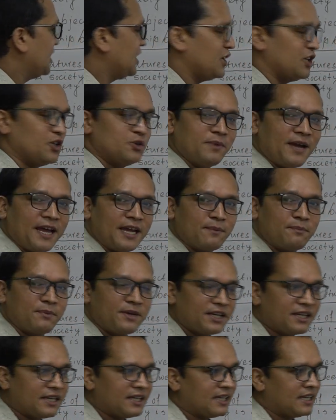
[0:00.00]
human
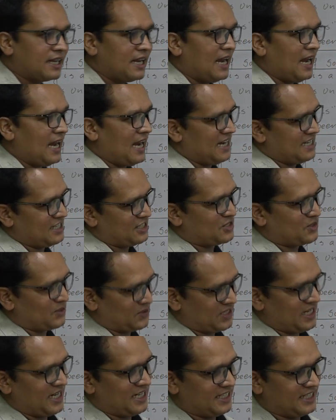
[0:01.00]
being and
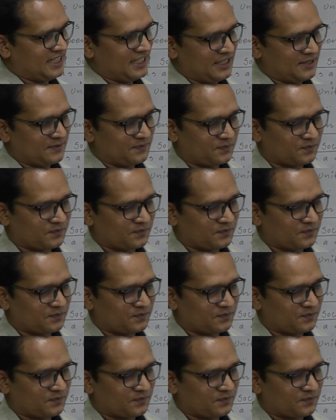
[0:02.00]
society.